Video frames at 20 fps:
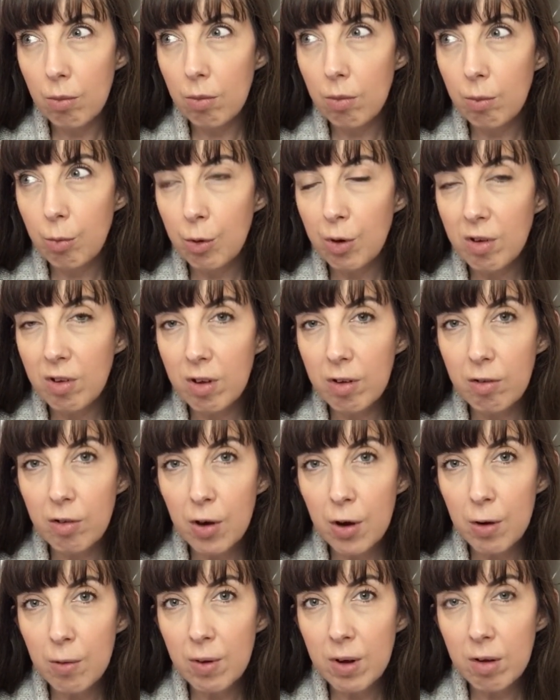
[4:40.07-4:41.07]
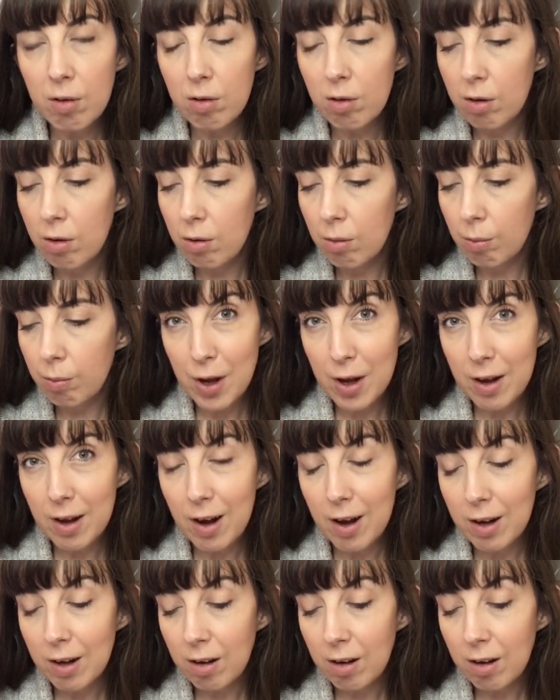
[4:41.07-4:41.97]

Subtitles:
Princess Diaries. I